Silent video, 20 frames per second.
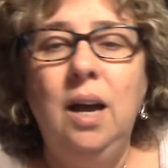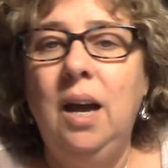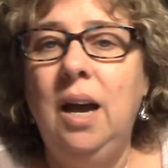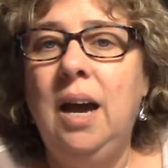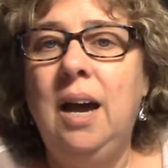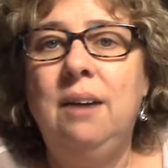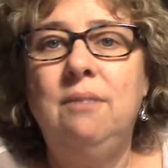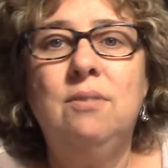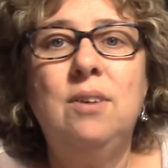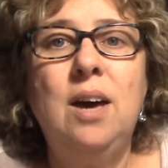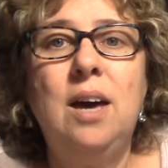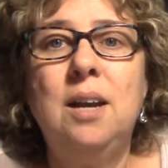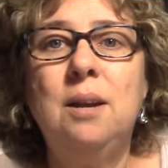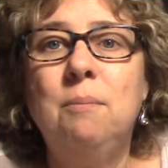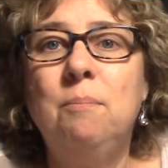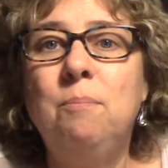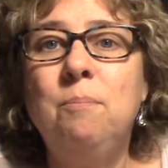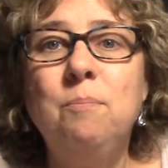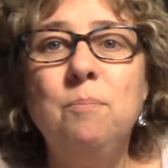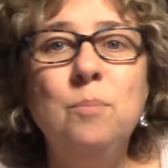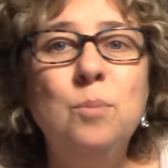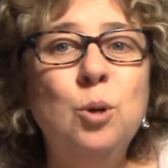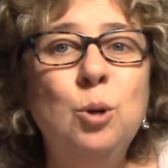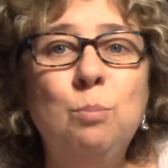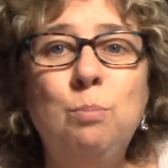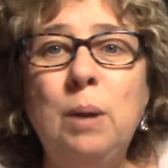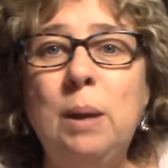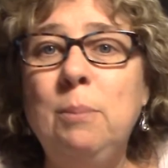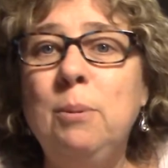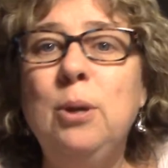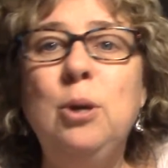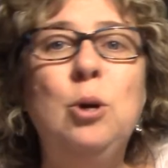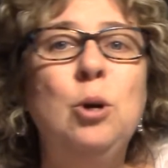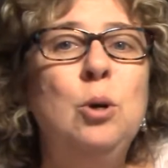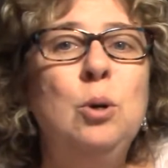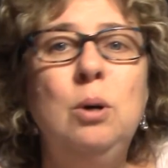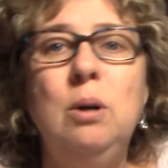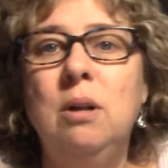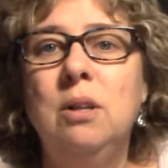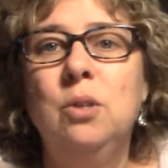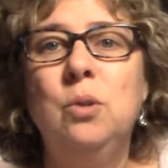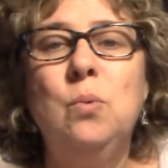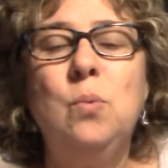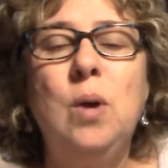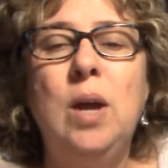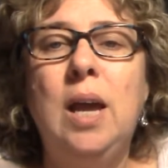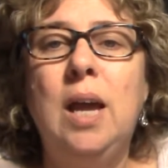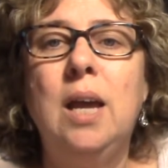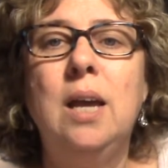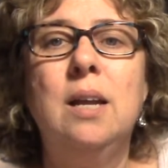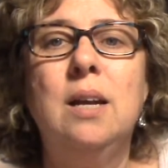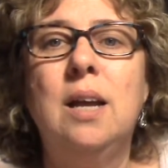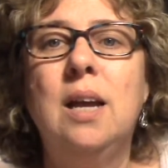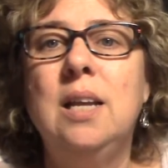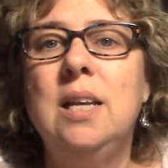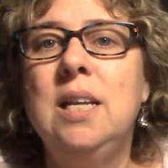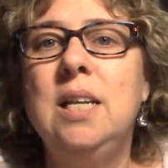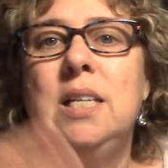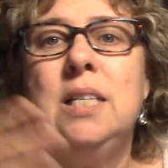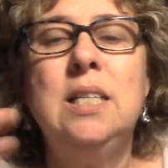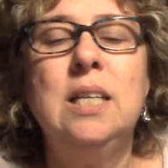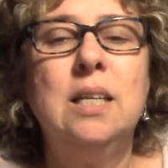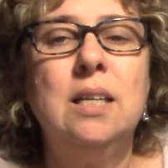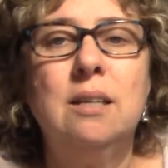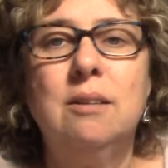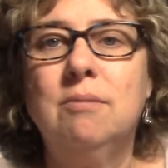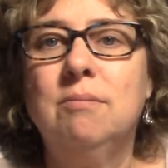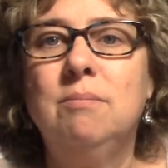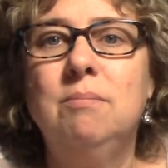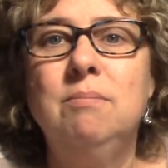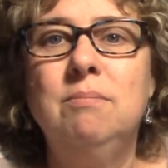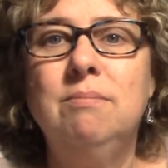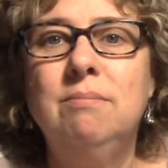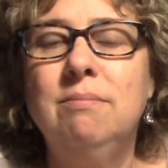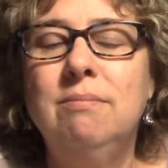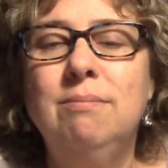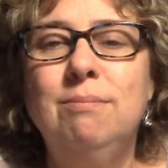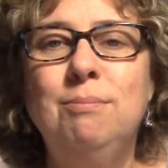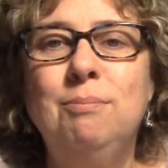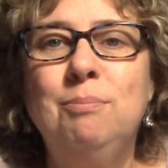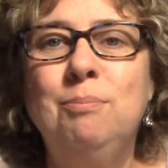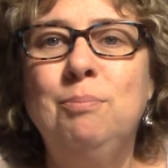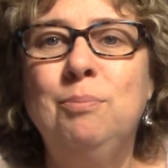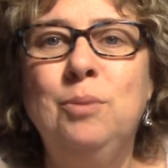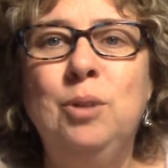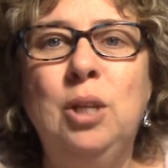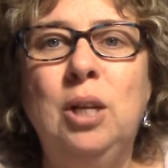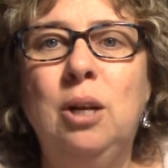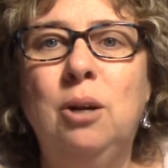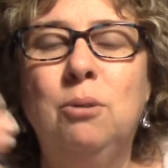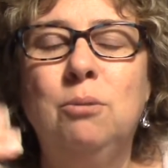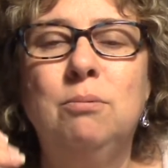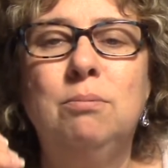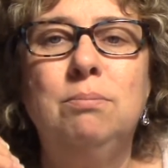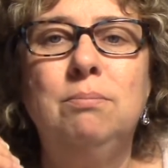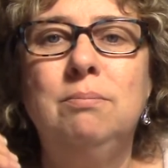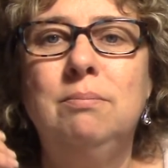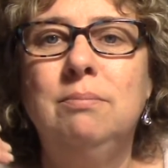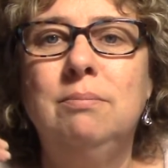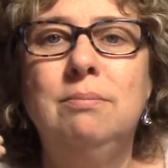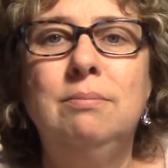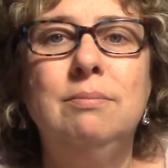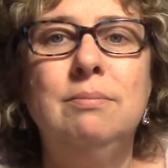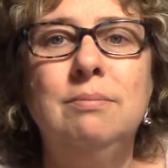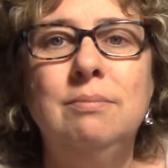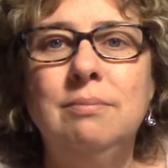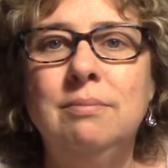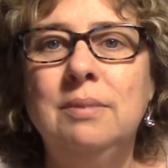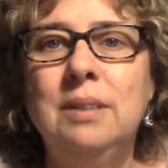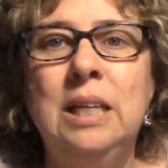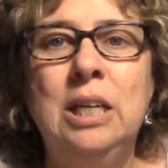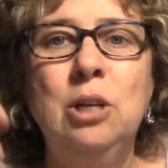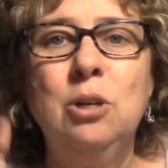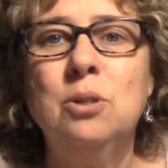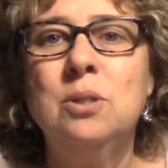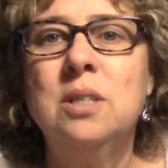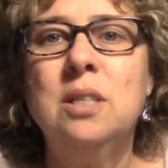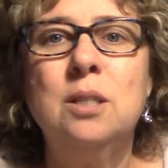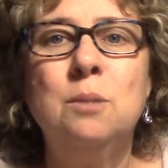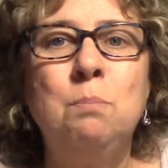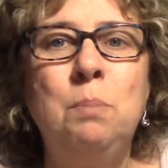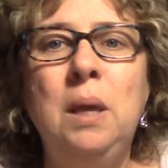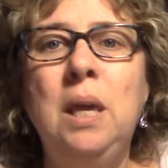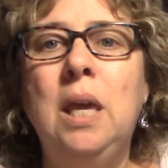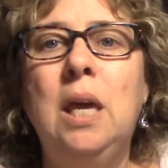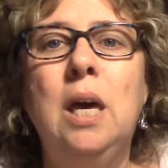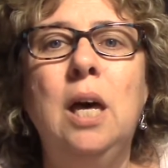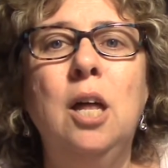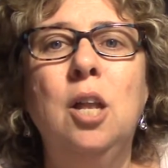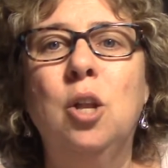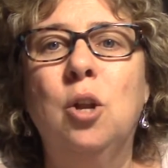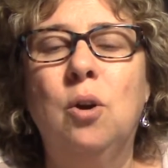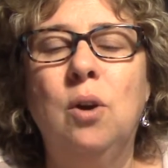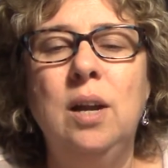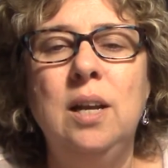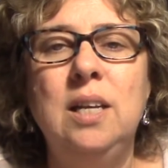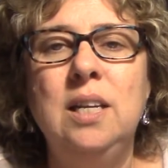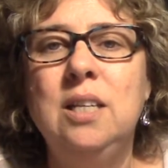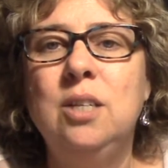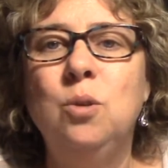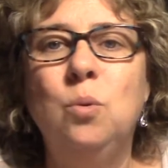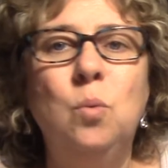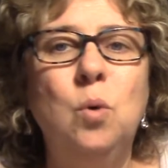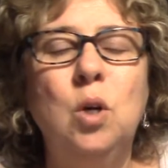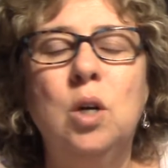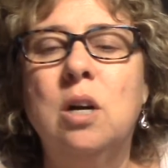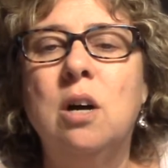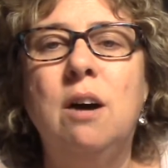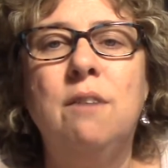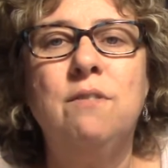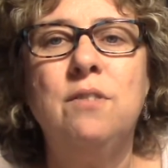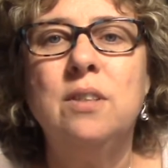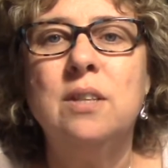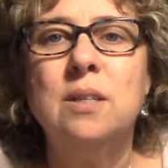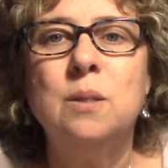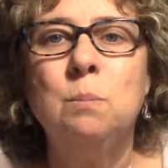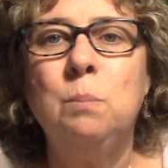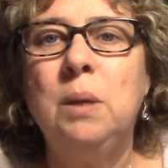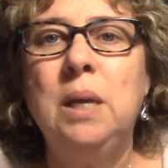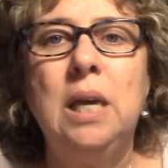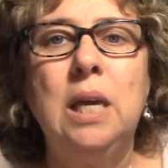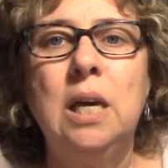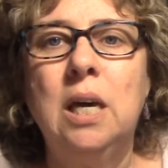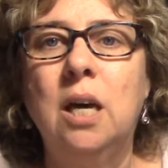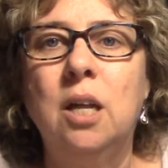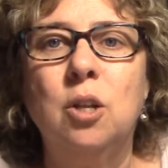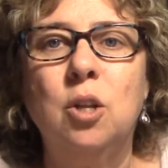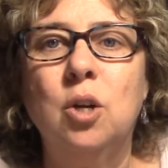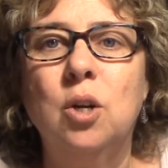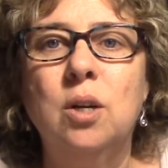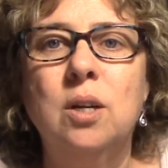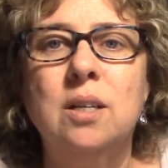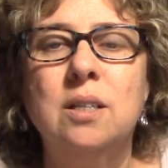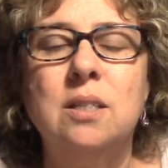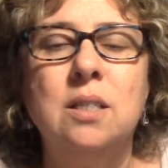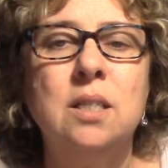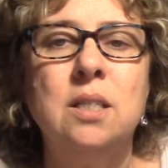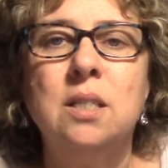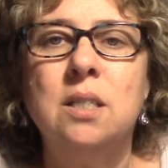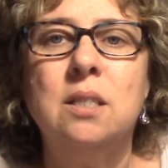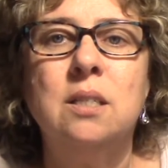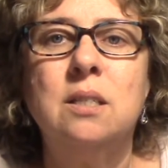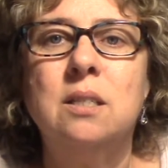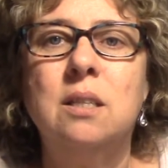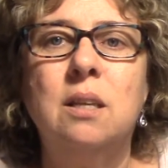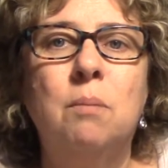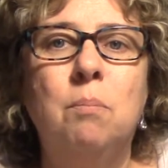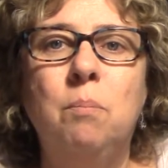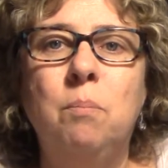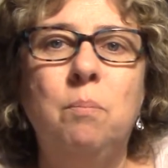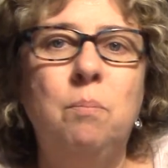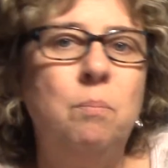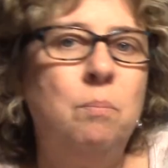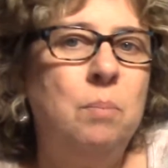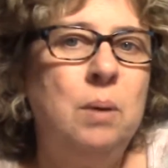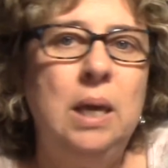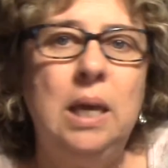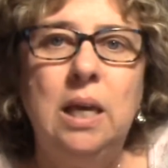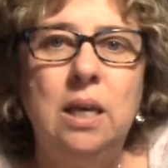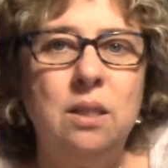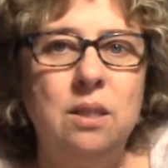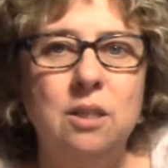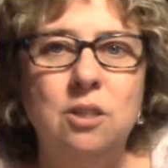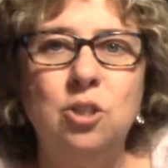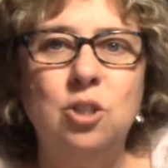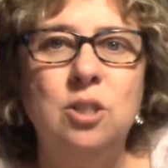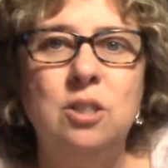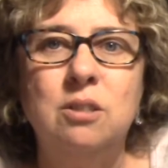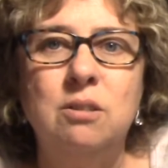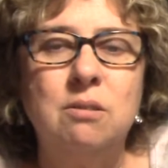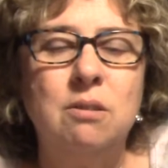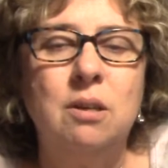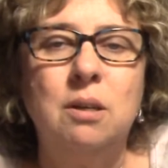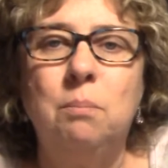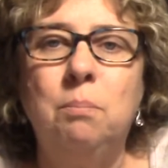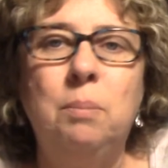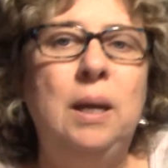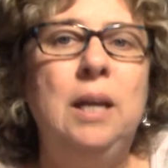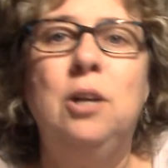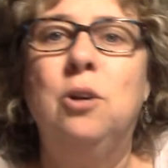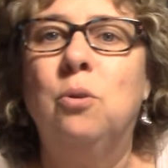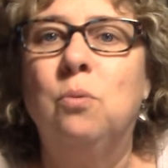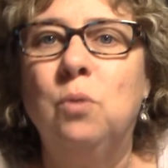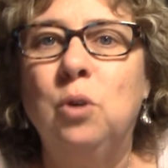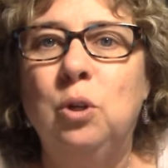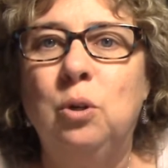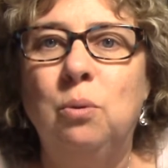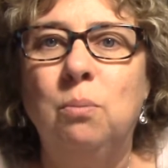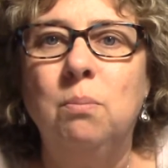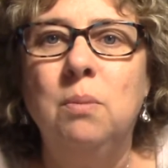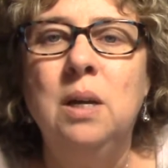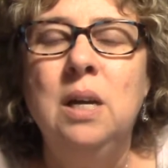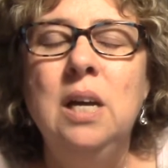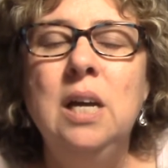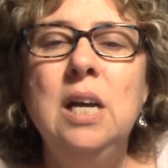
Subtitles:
I've got a baby girl on the way, and I need to, you know, here's this pink color. I need to work off of this pink color because this is the pink that she's going to paint her room.